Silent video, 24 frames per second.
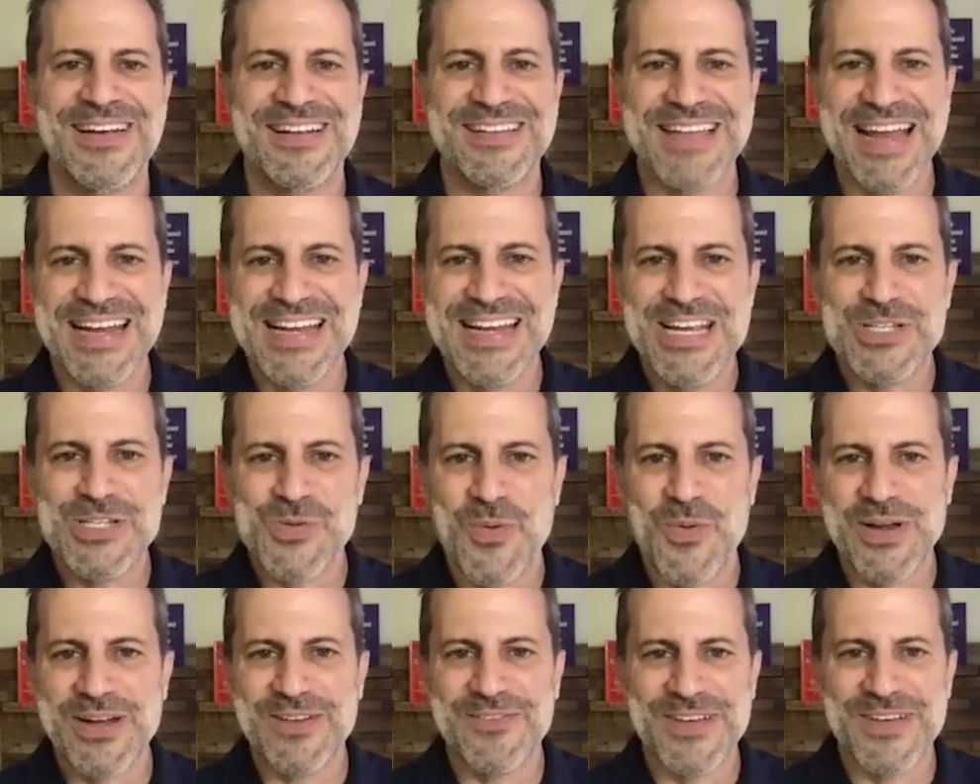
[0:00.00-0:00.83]
that each
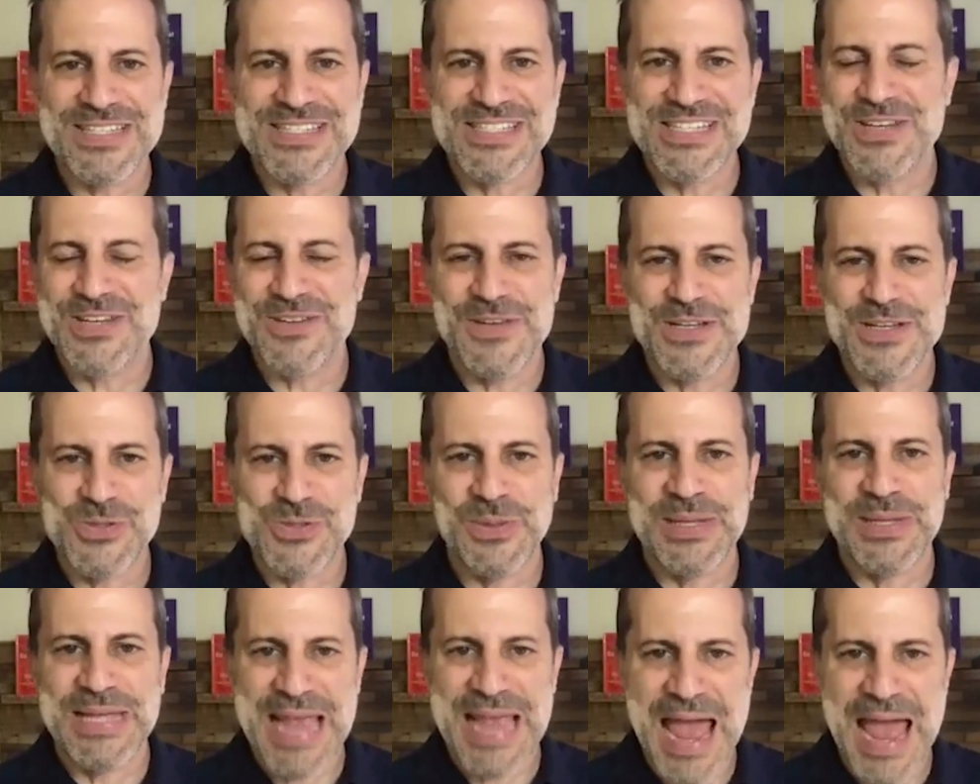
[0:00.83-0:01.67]
one of us
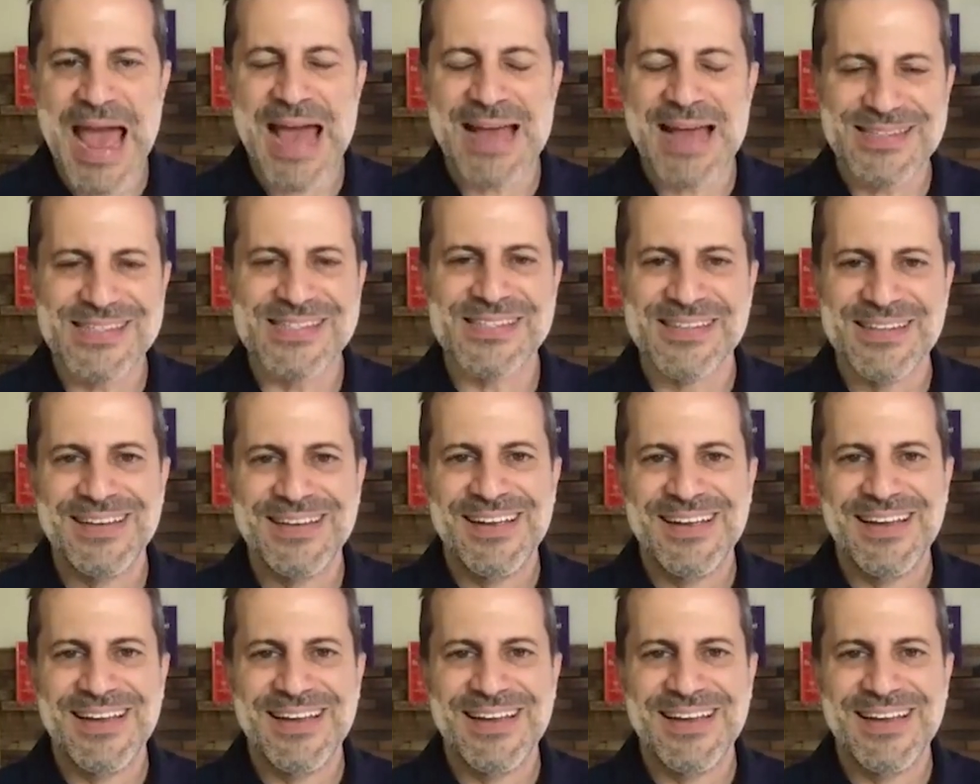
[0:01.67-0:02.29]
individually has.